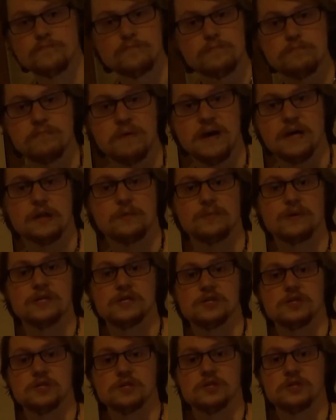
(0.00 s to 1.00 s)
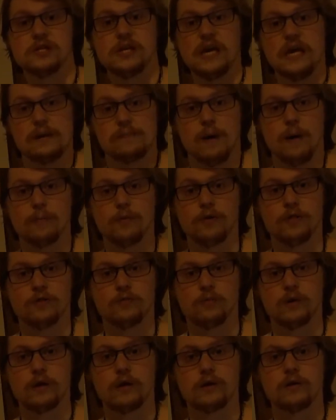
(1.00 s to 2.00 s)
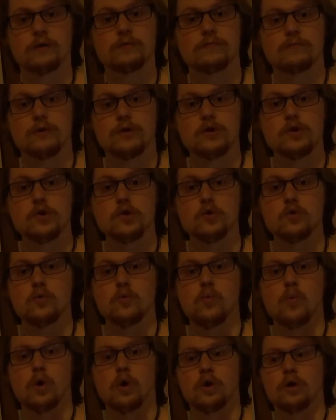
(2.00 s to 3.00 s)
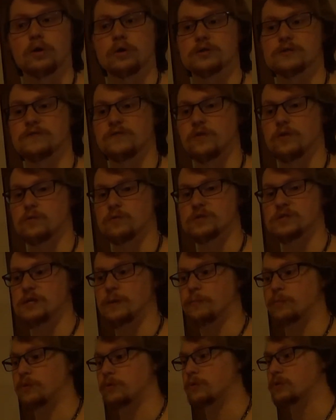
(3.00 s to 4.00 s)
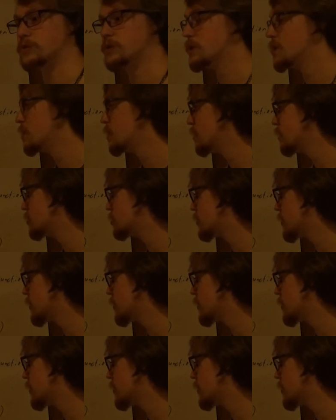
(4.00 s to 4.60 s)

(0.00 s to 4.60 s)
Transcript: mathematicians just came up with 3 new words for the reciprocals so